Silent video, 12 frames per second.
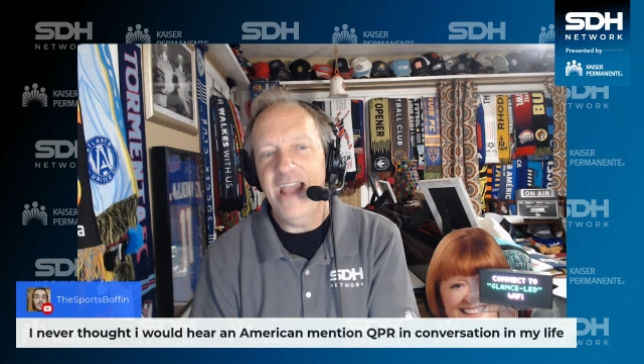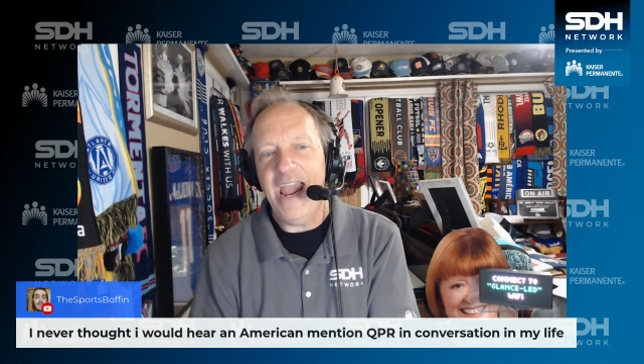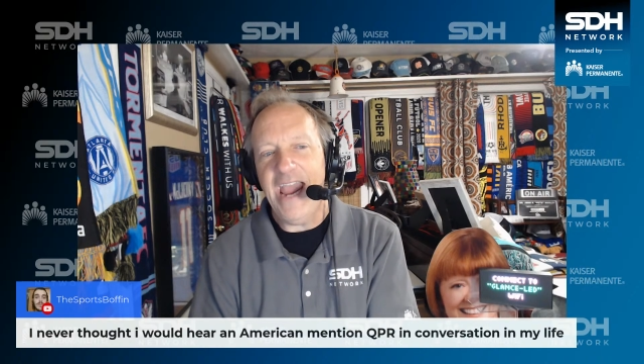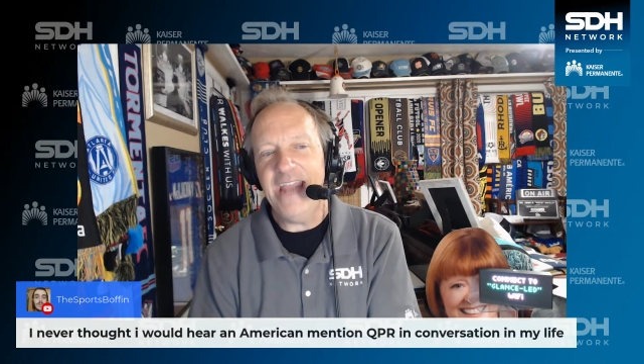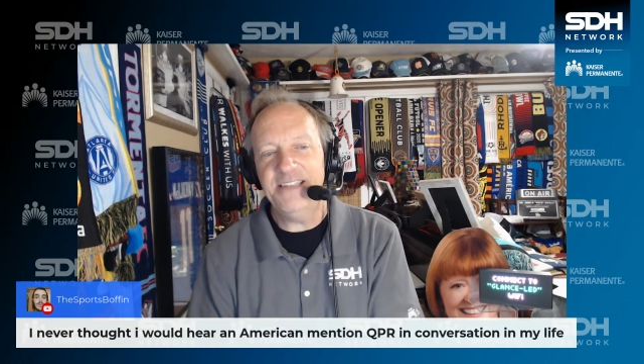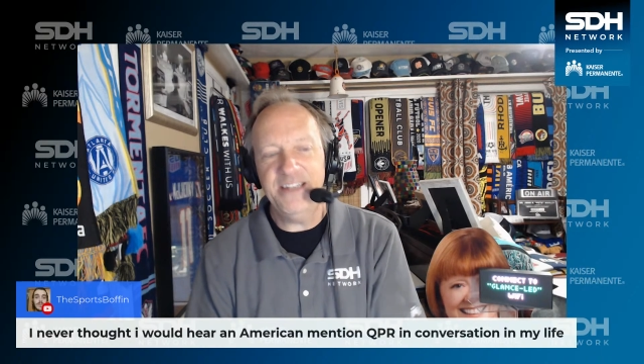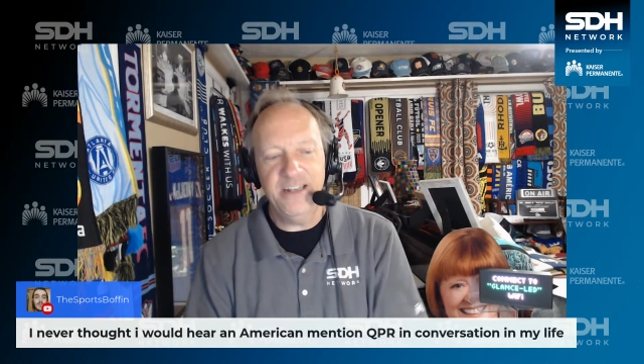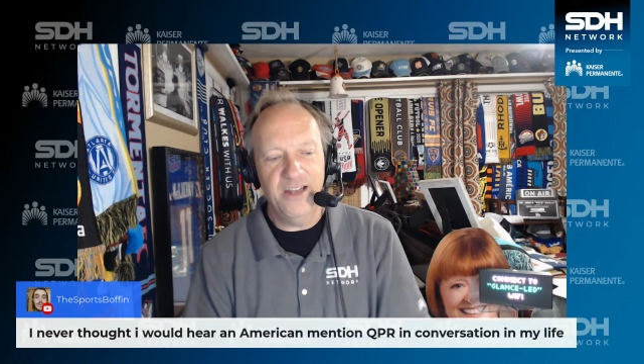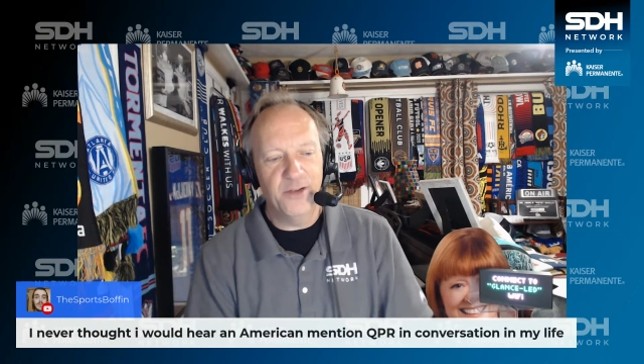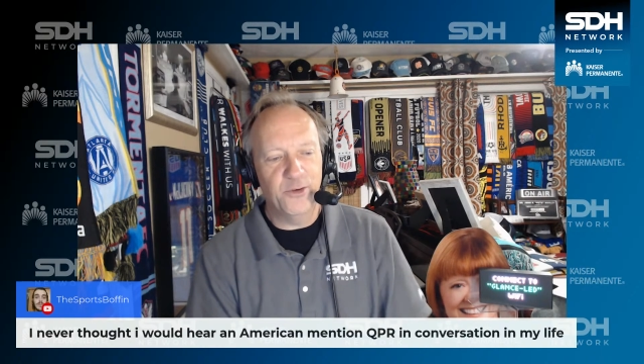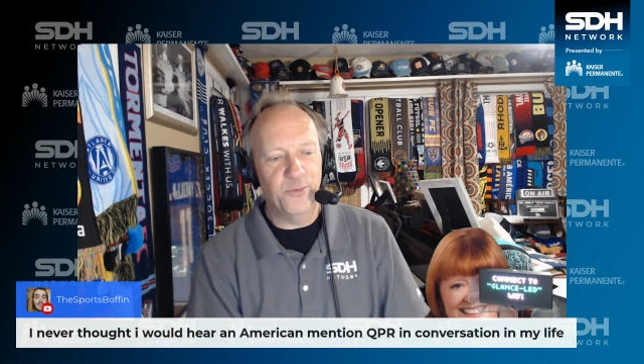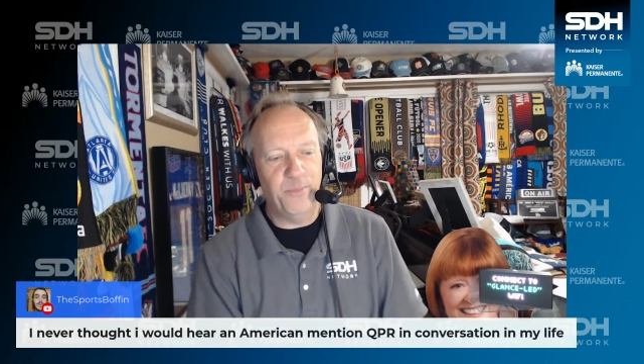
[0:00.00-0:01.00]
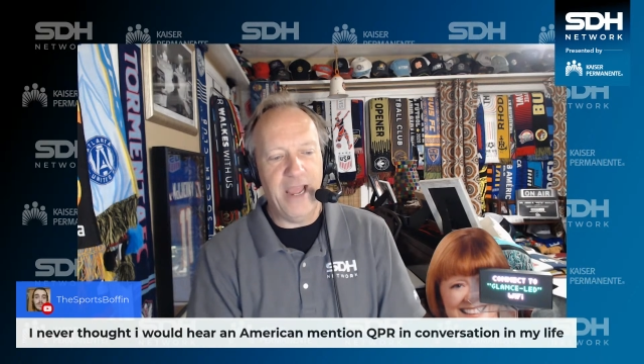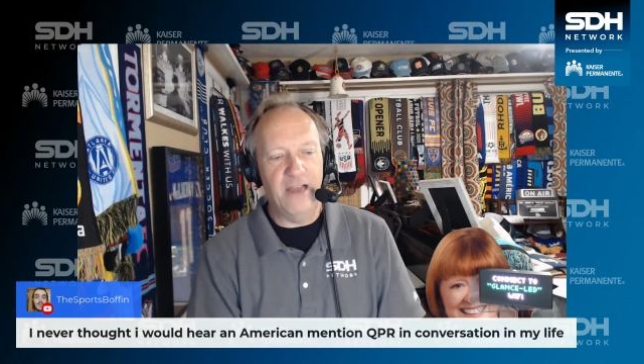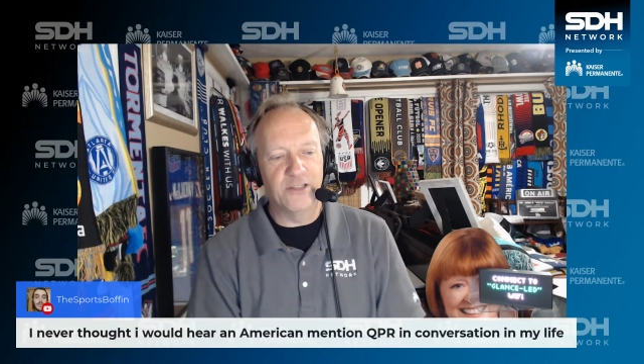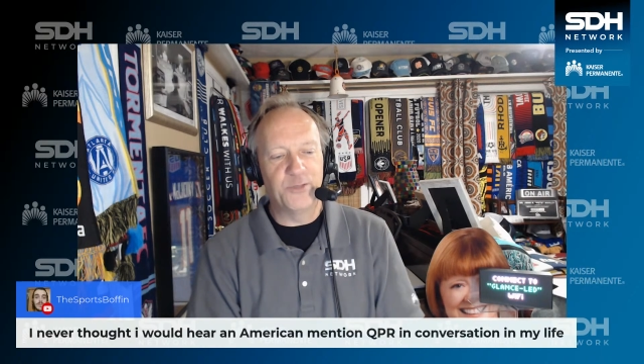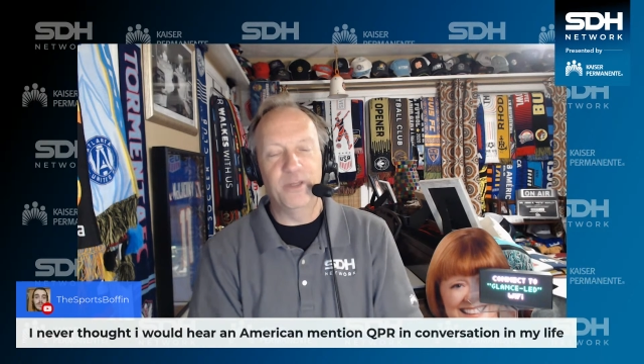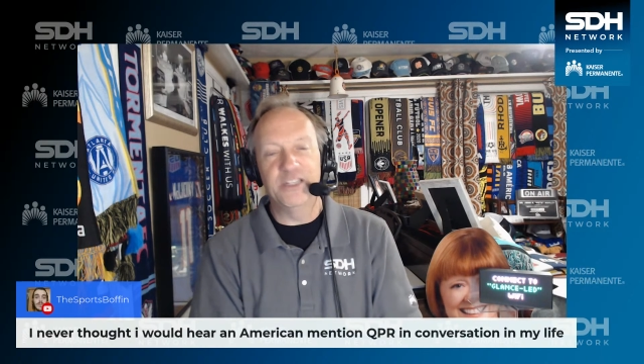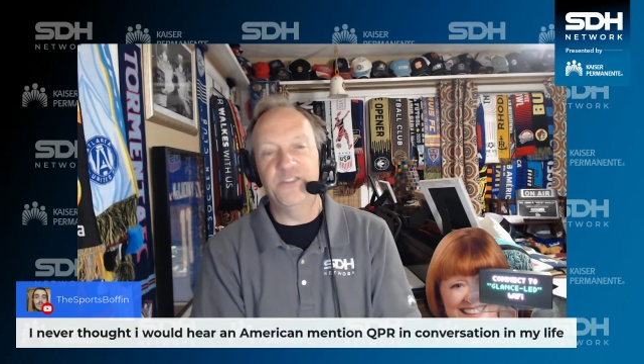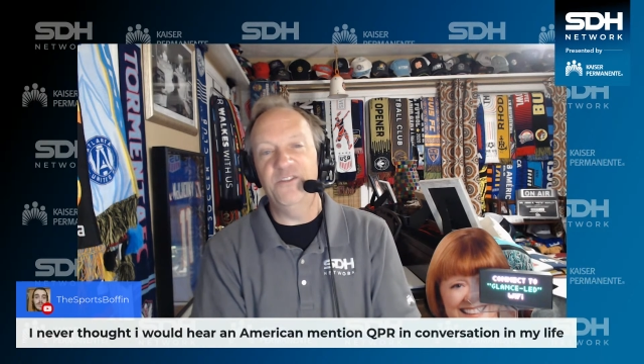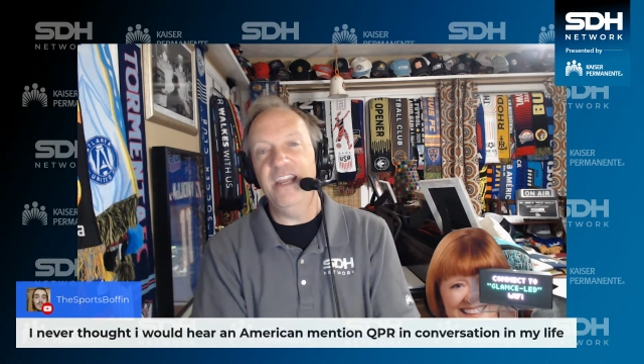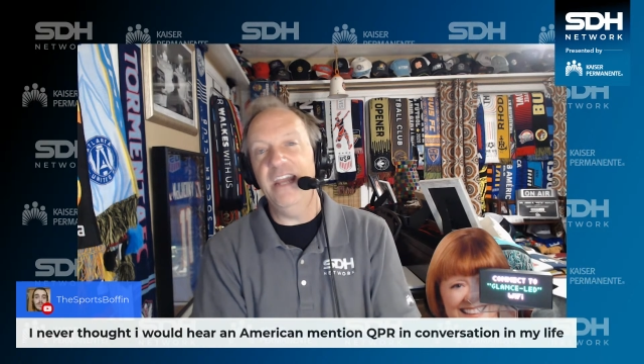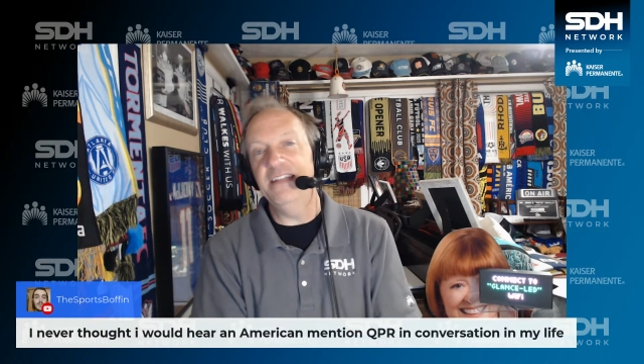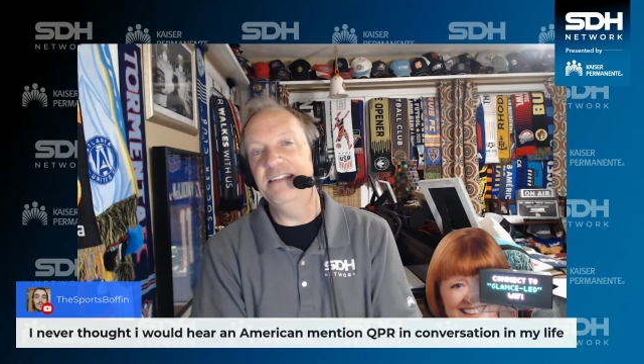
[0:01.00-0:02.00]
£1,800 plus
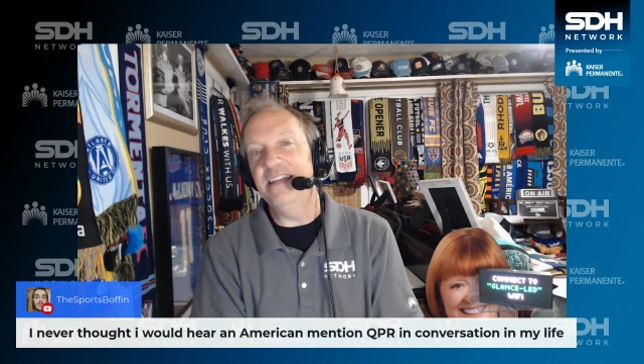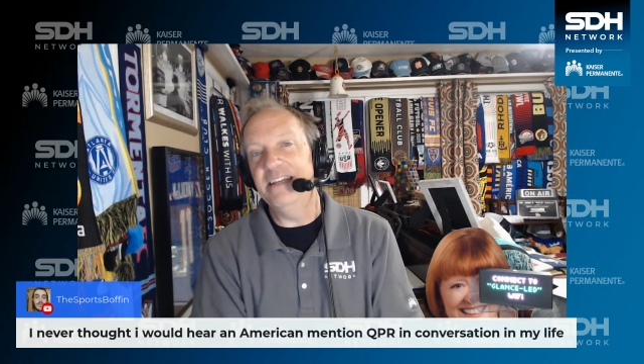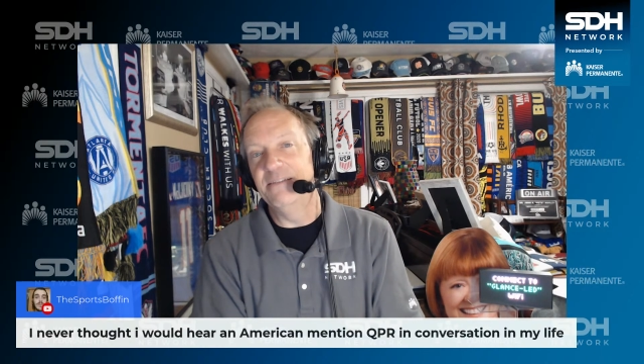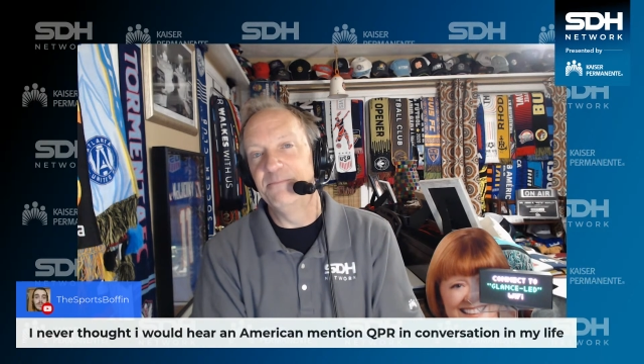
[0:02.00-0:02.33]
VAT.